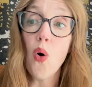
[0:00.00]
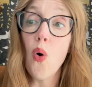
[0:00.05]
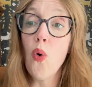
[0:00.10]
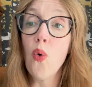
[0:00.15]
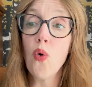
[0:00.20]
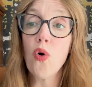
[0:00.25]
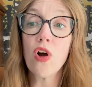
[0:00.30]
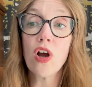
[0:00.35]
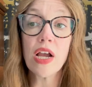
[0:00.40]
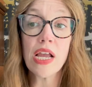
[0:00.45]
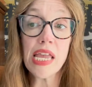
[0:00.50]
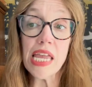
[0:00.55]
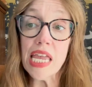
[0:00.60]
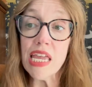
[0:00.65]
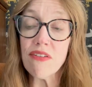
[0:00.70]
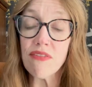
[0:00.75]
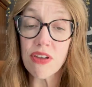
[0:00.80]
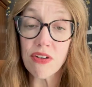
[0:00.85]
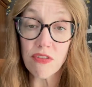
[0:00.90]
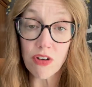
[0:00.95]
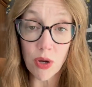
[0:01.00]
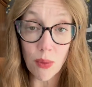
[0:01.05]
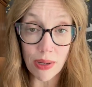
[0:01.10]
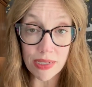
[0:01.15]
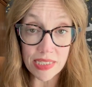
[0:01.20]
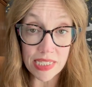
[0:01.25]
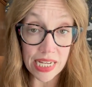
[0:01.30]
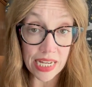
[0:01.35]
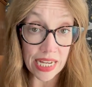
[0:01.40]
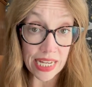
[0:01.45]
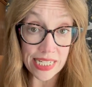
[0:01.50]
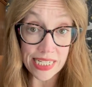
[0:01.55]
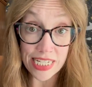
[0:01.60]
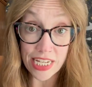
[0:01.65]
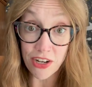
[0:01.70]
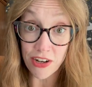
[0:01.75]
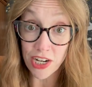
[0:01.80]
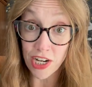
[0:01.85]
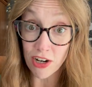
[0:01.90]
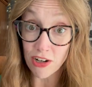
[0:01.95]
or even requesting
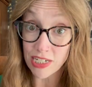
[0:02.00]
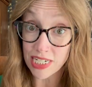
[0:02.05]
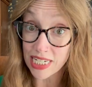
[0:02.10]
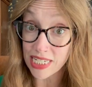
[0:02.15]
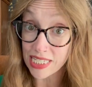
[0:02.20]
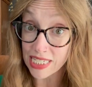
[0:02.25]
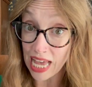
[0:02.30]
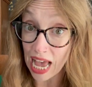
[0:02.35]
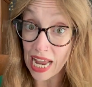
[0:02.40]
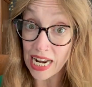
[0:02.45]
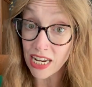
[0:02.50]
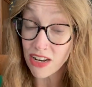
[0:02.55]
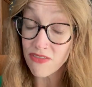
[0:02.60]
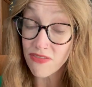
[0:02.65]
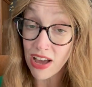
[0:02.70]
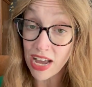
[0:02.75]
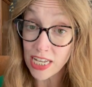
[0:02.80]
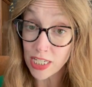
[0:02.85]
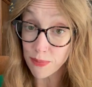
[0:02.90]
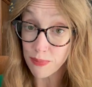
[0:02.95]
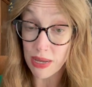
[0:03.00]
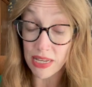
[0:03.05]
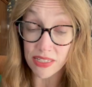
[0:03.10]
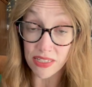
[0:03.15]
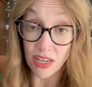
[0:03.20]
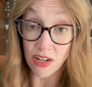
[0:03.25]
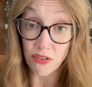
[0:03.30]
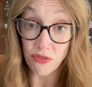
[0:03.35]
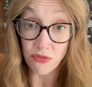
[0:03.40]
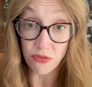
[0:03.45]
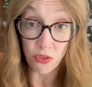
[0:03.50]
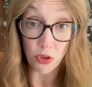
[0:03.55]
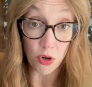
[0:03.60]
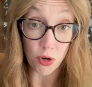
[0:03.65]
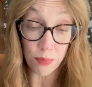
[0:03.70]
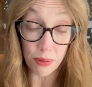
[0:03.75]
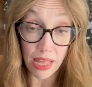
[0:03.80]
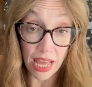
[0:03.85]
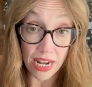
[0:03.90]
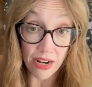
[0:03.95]
interior design advice based on a
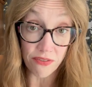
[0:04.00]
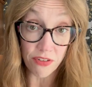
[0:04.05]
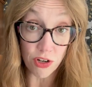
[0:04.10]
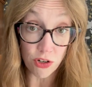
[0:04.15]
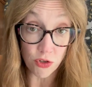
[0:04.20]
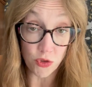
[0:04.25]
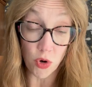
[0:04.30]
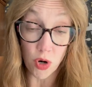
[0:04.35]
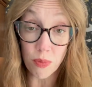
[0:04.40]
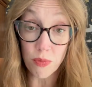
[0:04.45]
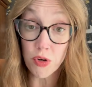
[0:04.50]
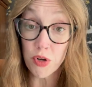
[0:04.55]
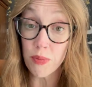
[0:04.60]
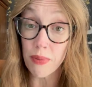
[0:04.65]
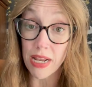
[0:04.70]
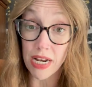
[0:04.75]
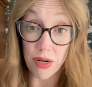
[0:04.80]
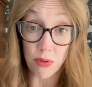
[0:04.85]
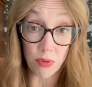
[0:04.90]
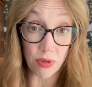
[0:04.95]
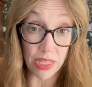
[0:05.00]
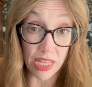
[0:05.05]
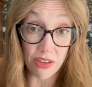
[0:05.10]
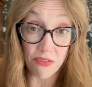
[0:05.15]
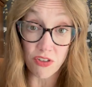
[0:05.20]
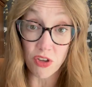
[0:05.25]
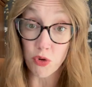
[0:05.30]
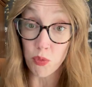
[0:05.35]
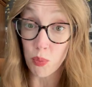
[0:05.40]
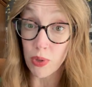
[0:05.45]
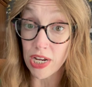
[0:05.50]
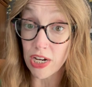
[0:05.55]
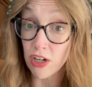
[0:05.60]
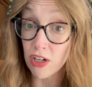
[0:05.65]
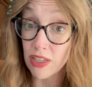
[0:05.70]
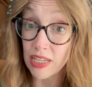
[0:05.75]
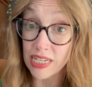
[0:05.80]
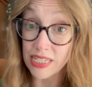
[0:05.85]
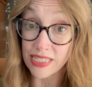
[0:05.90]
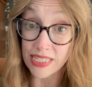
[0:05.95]
floor plan of your dorm room, and it will give you
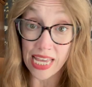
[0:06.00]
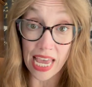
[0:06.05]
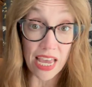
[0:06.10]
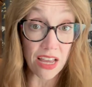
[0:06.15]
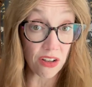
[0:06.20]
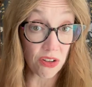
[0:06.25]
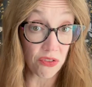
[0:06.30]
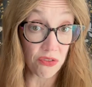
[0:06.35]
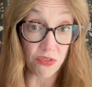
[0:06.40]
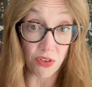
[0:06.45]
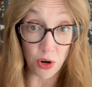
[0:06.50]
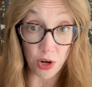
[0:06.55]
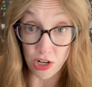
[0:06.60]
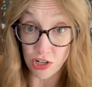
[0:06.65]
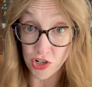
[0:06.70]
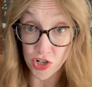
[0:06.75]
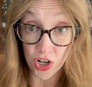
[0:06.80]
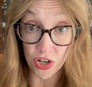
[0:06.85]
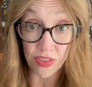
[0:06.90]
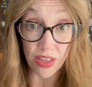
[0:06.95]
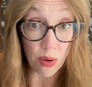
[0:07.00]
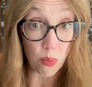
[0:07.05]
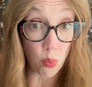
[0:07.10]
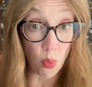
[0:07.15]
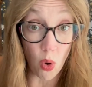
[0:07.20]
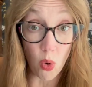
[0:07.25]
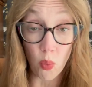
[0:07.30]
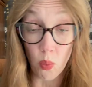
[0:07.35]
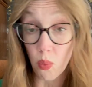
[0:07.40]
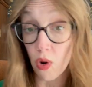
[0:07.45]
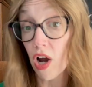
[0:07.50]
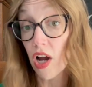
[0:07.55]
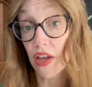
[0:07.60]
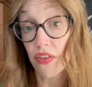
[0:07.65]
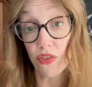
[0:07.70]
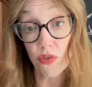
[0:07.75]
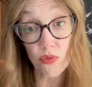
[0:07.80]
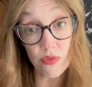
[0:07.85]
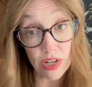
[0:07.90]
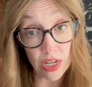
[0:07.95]
weirdly scaled furniture that won't work
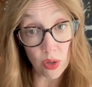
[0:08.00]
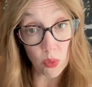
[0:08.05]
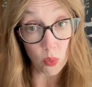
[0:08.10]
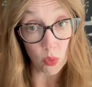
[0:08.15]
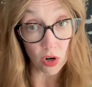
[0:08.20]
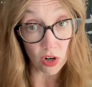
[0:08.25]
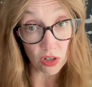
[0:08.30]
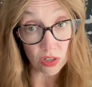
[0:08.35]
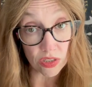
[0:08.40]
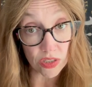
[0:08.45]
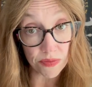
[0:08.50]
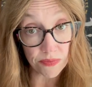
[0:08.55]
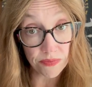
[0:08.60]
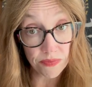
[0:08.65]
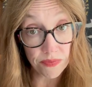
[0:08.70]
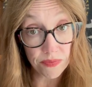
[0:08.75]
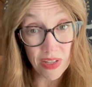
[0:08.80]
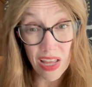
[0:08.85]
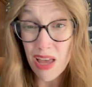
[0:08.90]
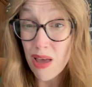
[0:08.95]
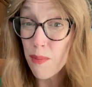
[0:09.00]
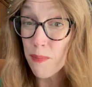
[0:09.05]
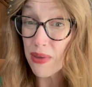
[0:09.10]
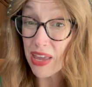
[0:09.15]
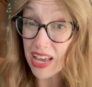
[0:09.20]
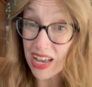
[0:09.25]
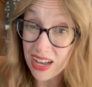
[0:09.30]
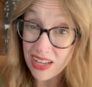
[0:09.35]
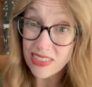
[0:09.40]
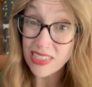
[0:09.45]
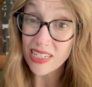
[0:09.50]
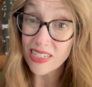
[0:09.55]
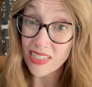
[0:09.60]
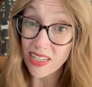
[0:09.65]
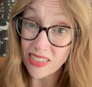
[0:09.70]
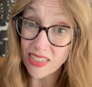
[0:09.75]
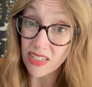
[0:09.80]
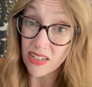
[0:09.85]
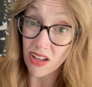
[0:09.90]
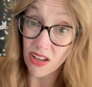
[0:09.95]
in the real world because it
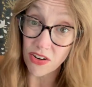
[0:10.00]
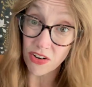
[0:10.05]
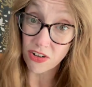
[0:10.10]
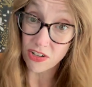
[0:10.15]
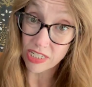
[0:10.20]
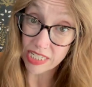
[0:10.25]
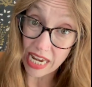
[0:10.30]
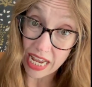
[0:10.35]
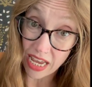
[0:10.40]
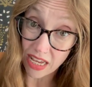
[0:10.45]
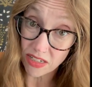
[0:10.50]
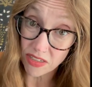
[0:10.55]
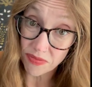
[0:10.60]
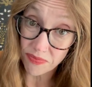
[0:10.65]
doesn't understand.